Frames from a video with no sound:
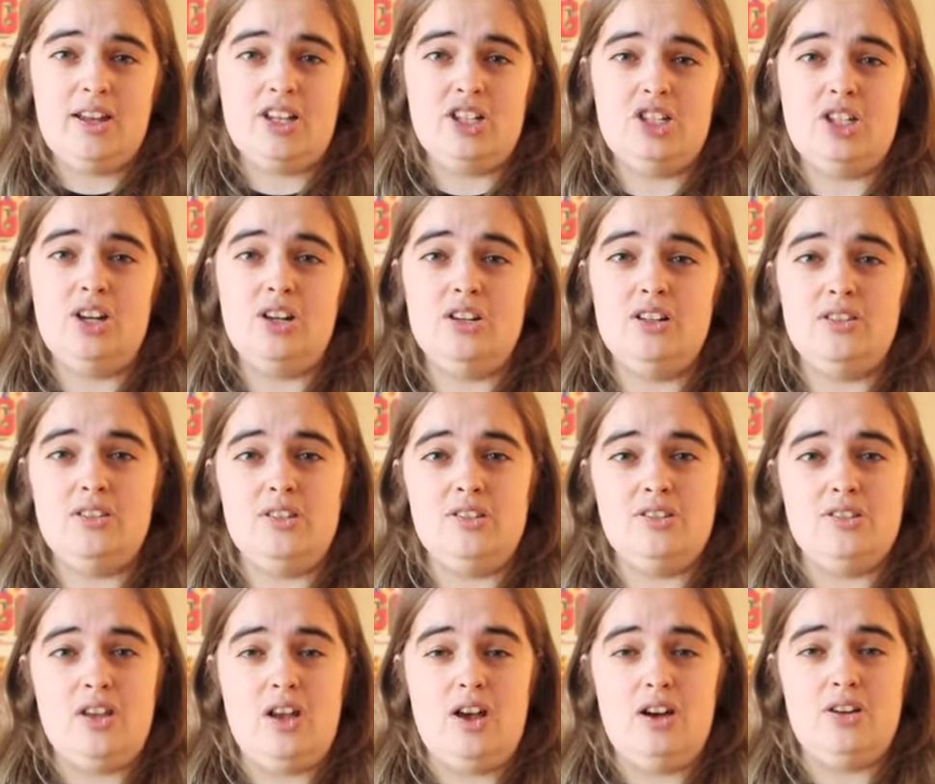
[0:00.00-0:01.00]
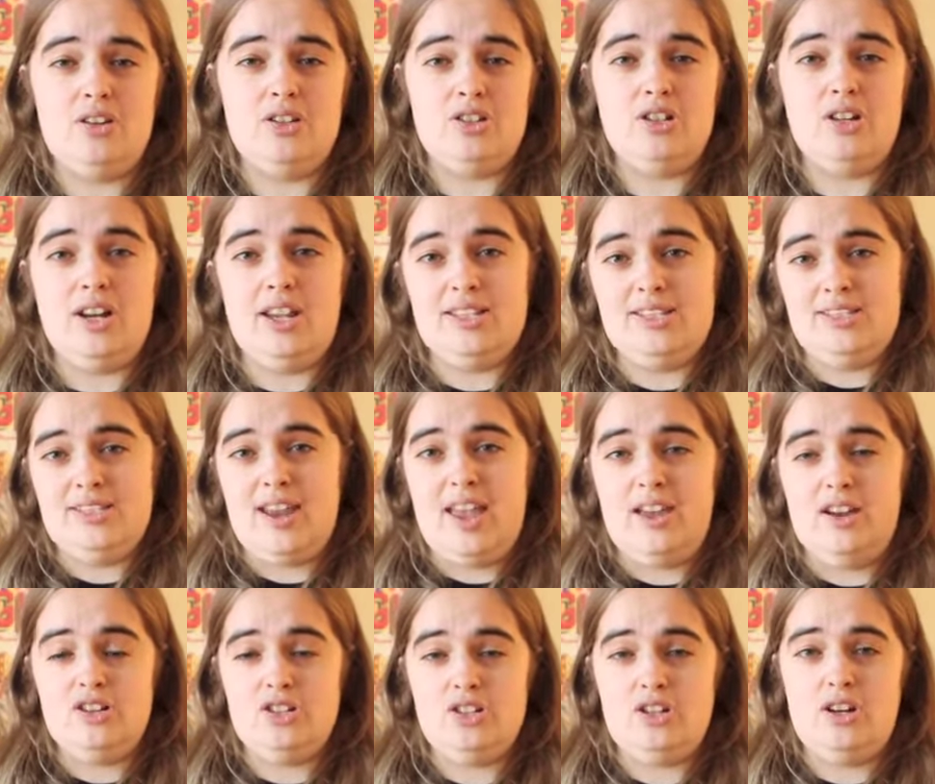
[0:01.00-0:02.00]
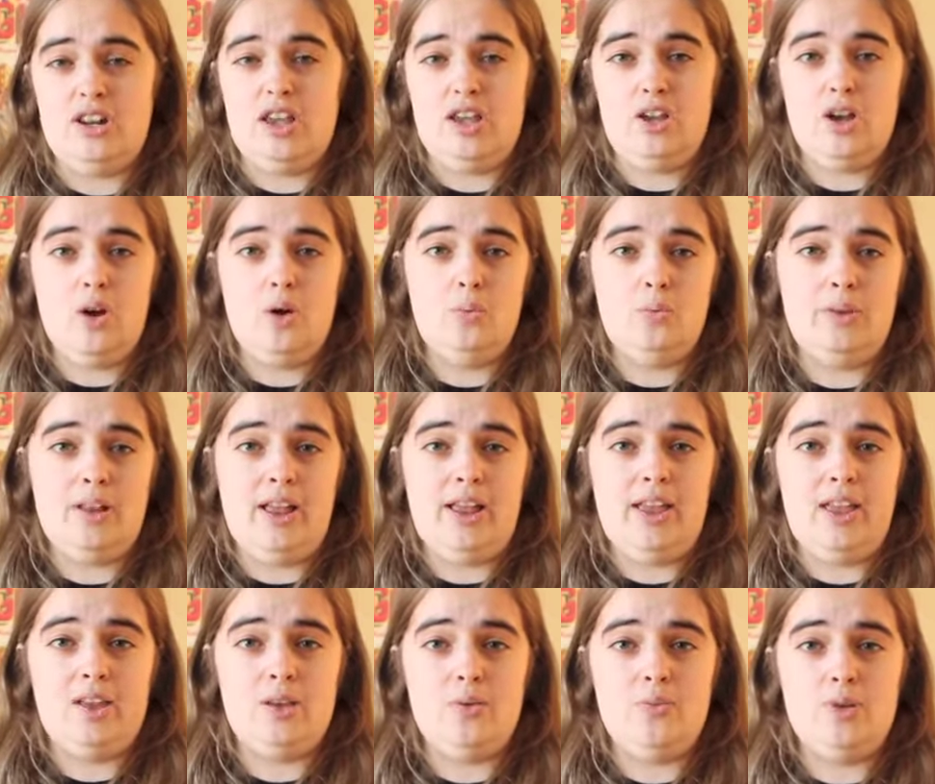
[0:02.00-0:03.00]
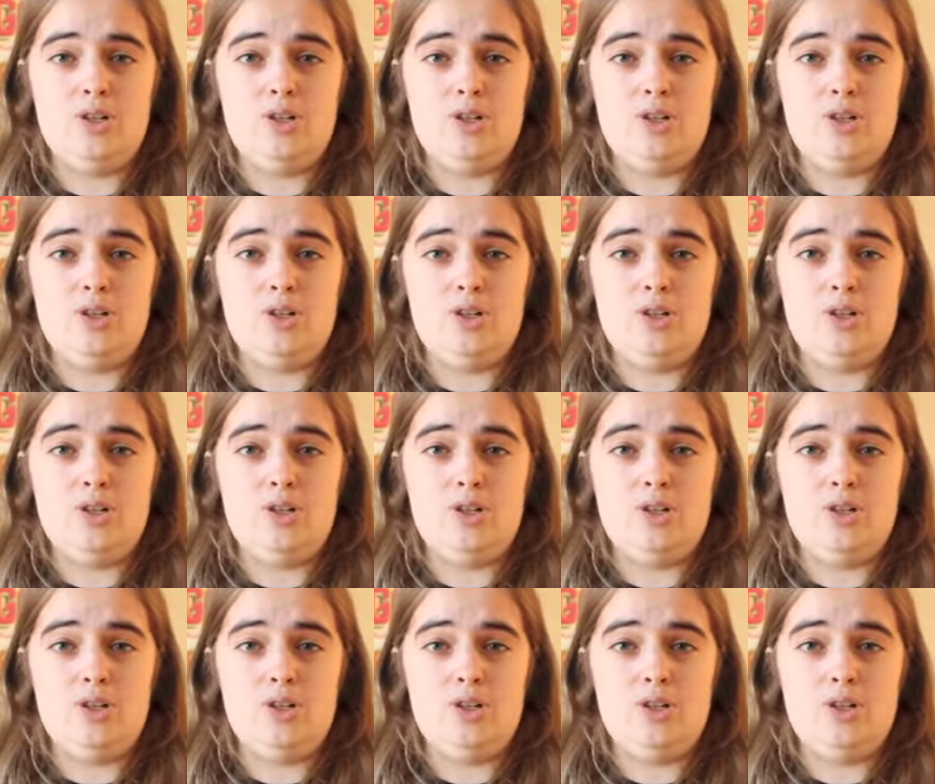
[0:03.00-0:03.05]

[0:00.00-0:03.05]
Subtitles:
and she heard the song Should I Stay or Should I Go playing,